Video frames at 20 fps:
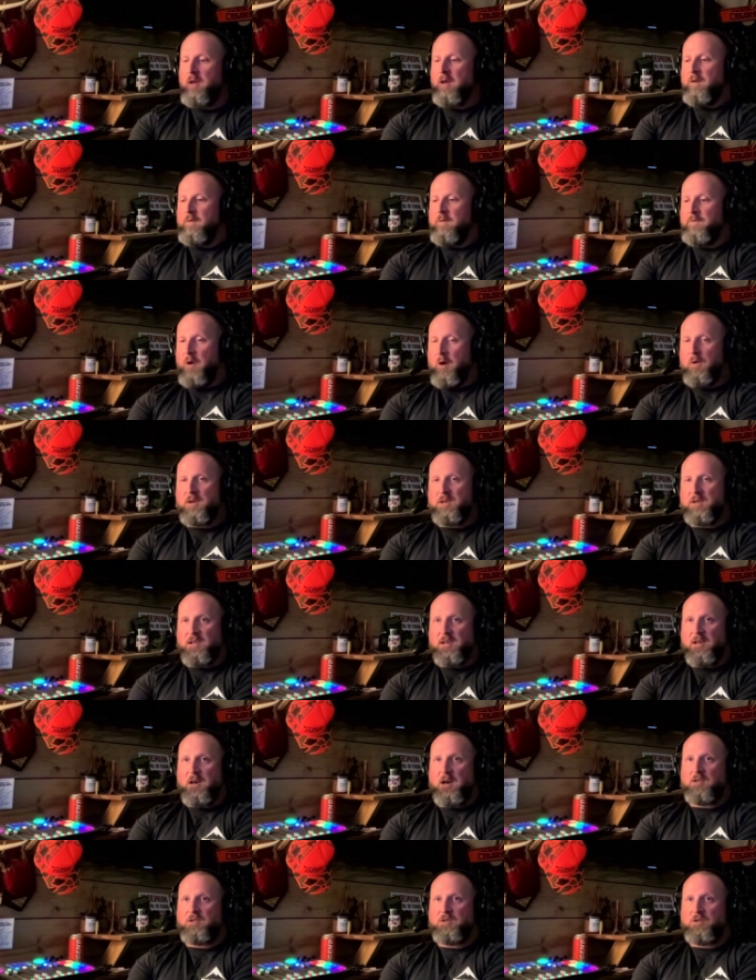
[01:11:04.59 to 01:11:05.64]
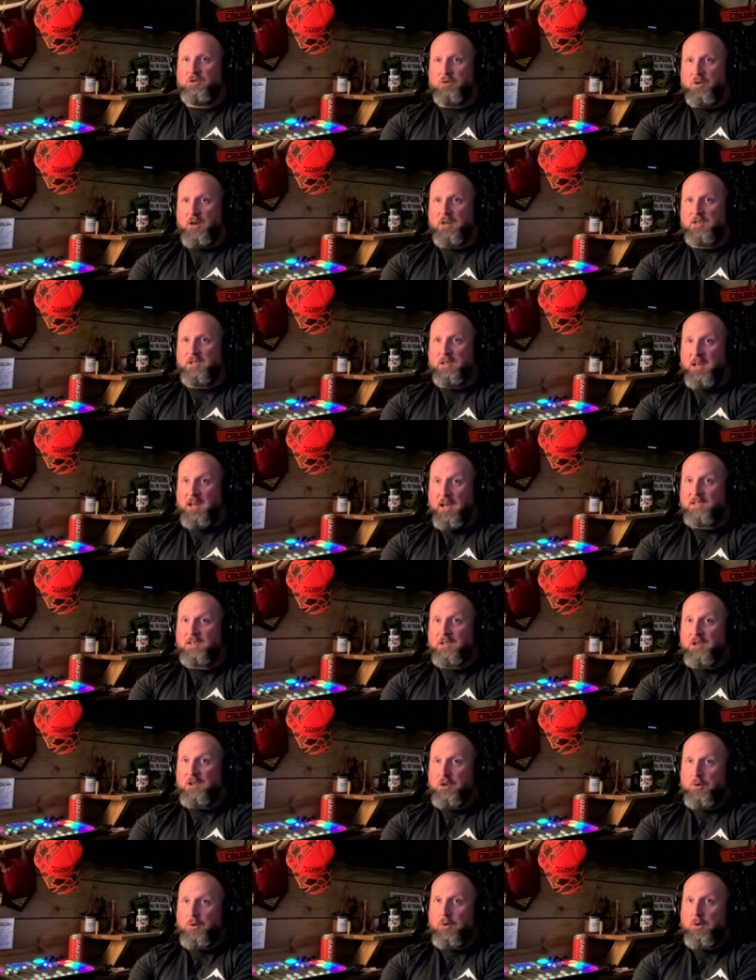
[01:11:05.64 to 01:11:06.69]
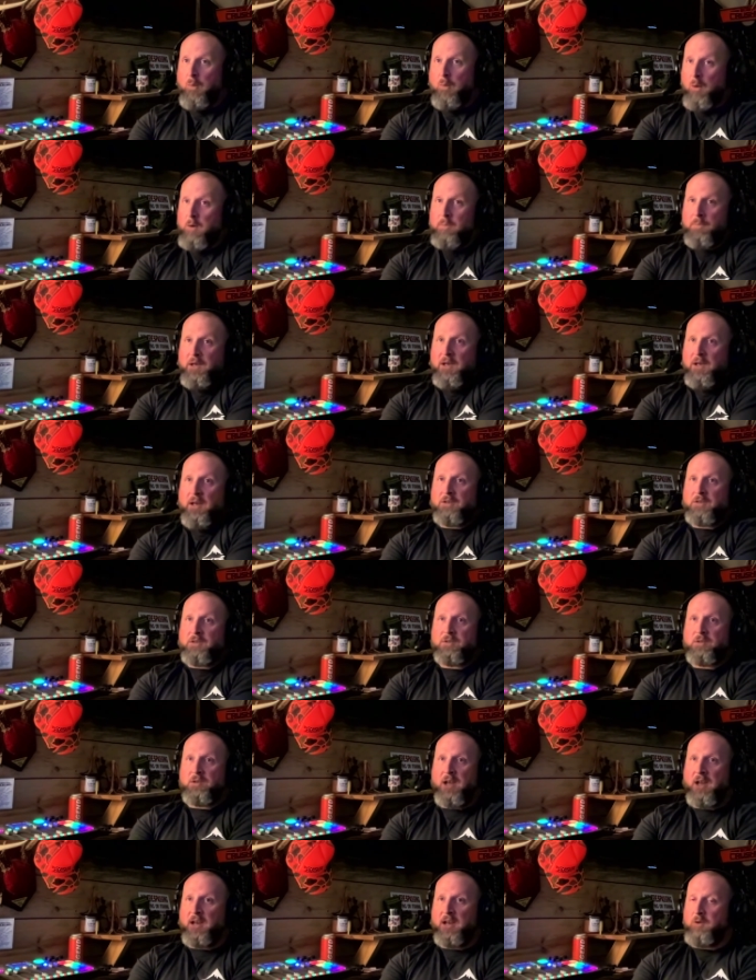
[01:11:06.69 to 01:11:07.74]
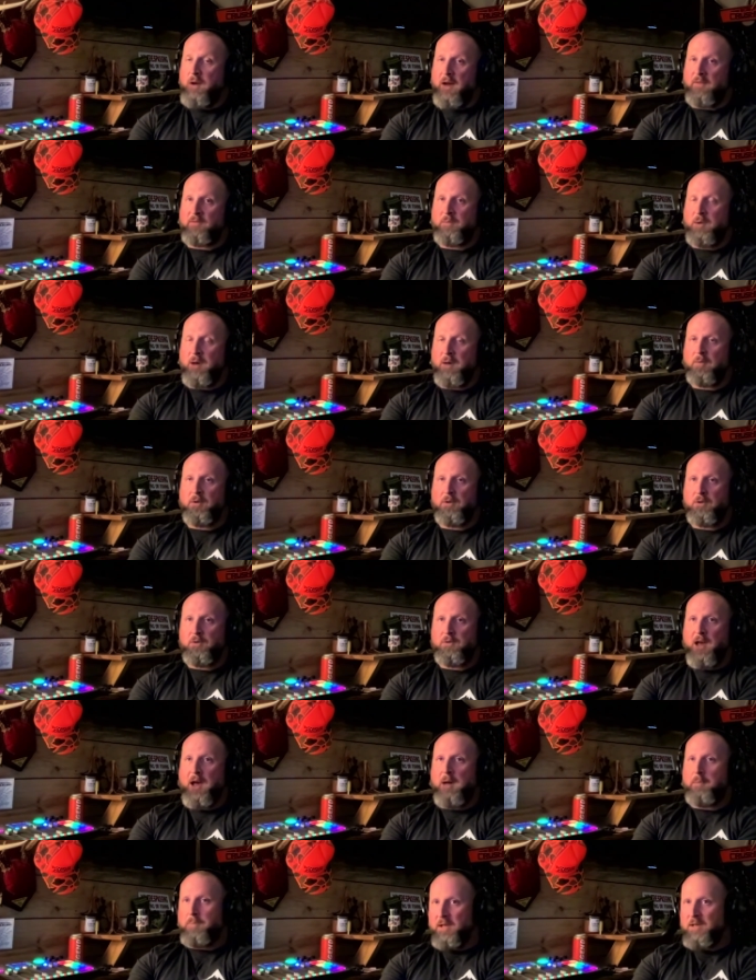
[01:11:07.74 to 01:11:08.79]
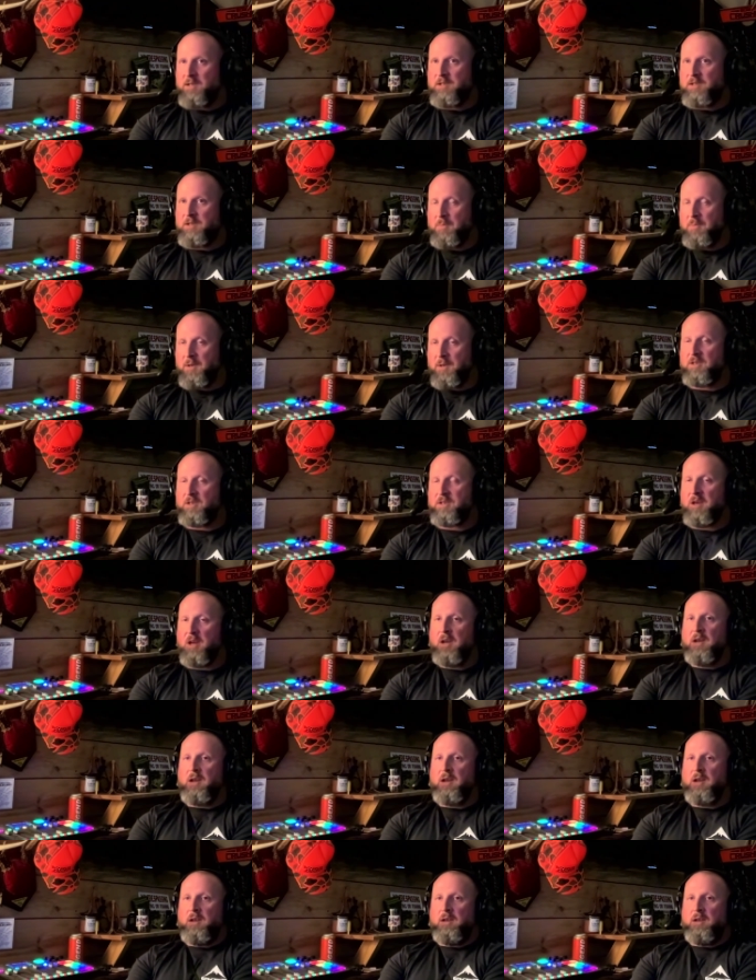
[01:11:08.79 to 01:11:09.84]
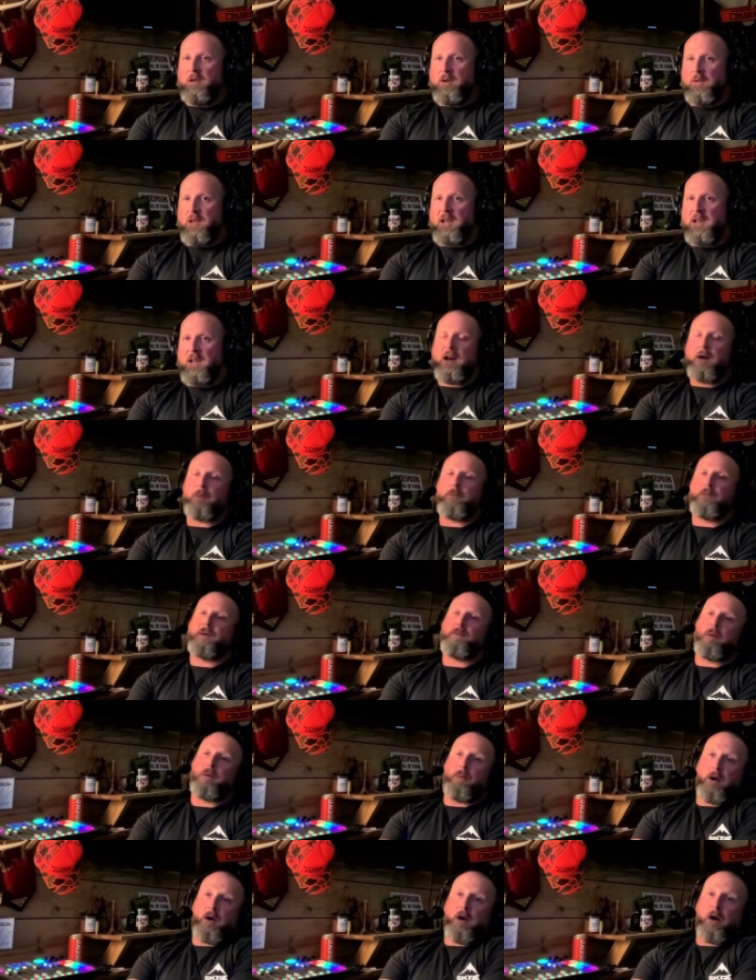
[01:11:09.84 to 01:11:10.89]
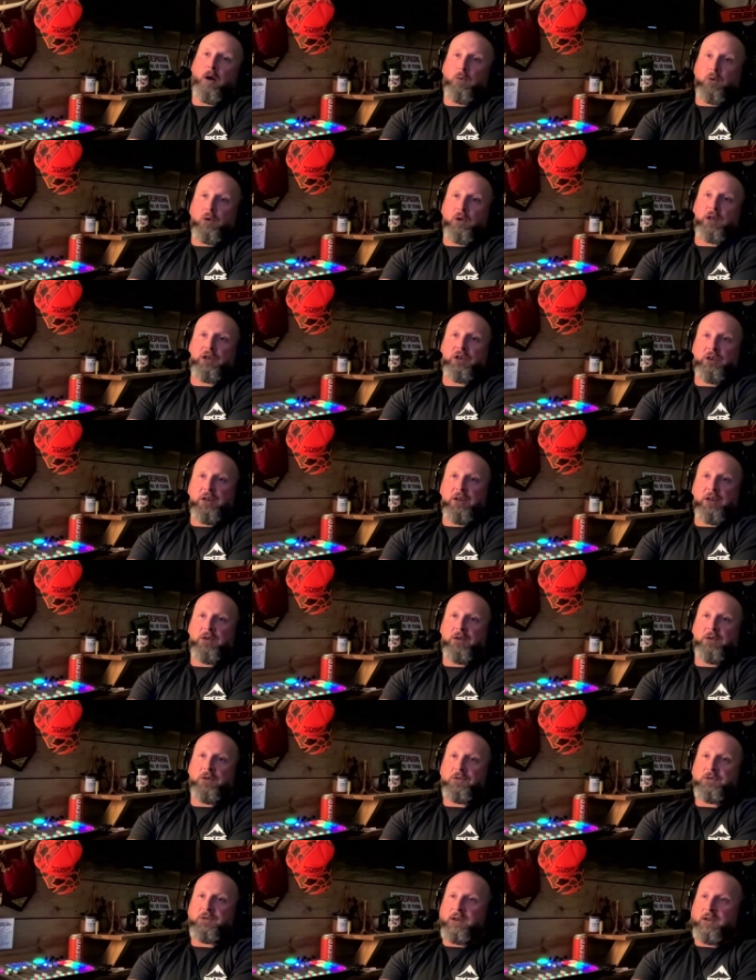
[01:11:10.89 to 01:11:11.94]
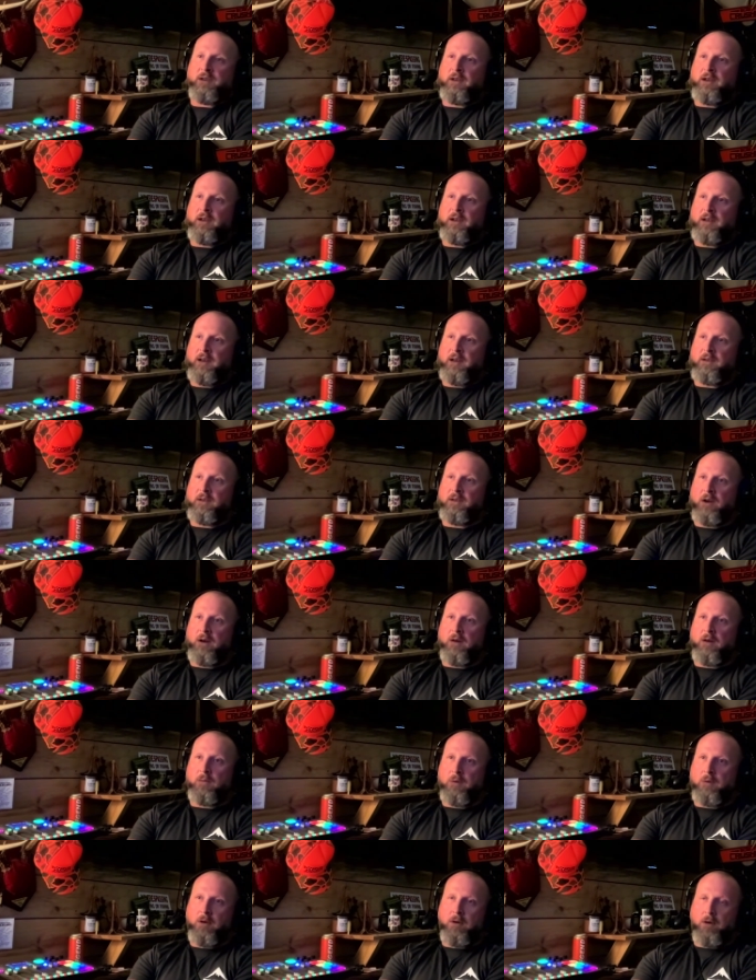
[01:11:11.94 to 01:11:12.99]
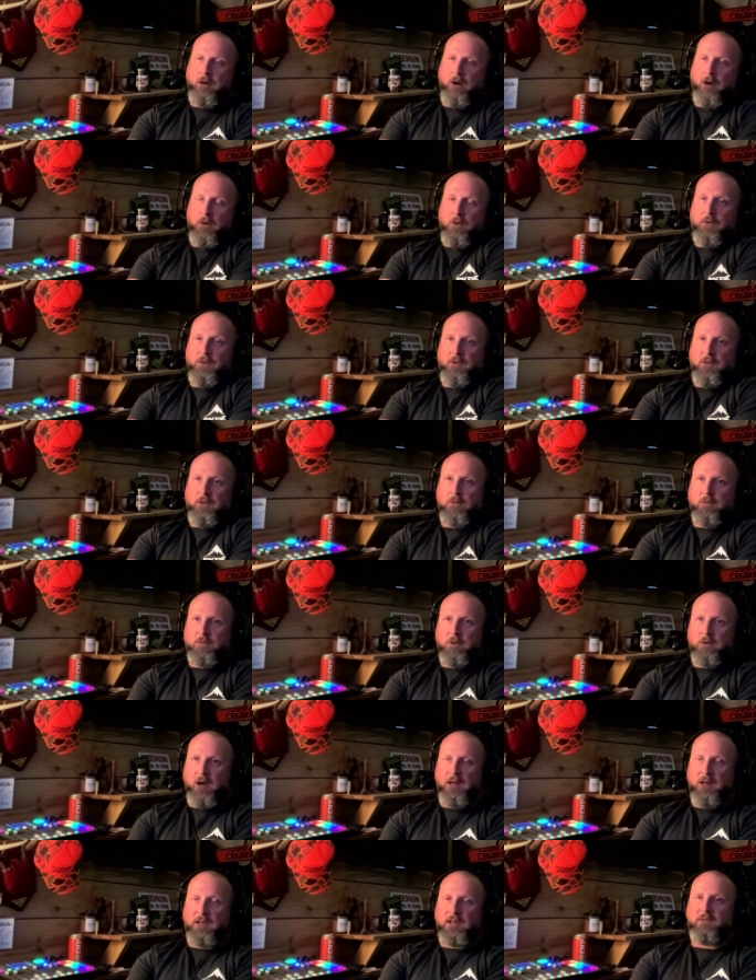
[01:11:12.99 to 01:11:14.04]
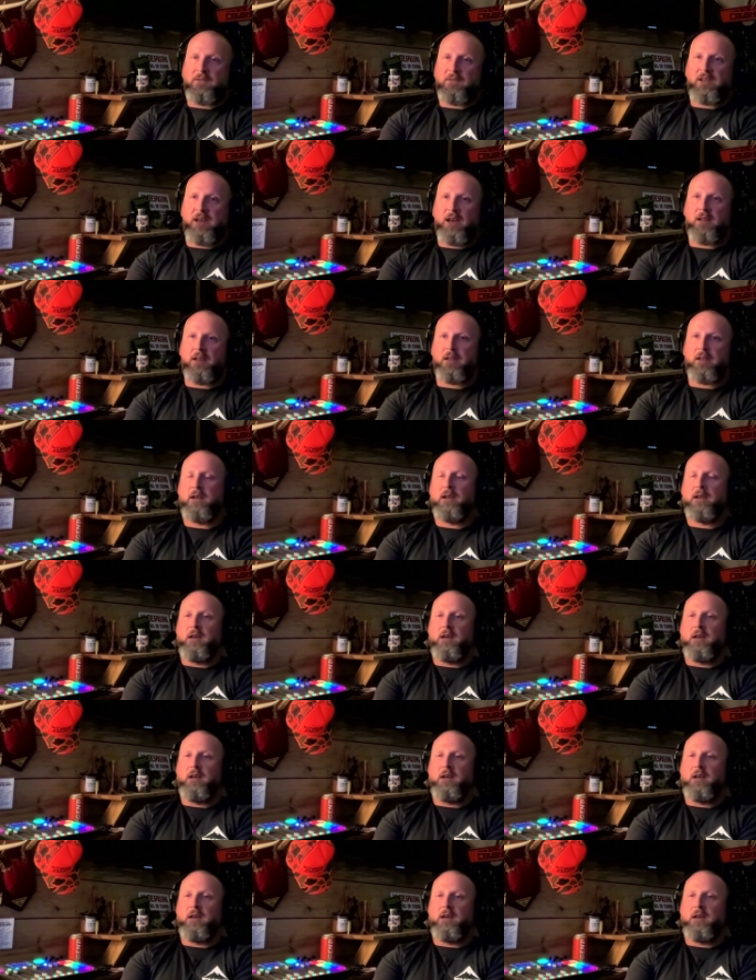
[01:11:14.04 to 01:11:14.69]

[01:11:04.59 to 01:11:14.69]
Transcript: focus and concentration to execute on one pitch, and you have to be able to do that pitch to pitch. You know, that's how people become really good hitters, and that, you know, other than their God-given talent.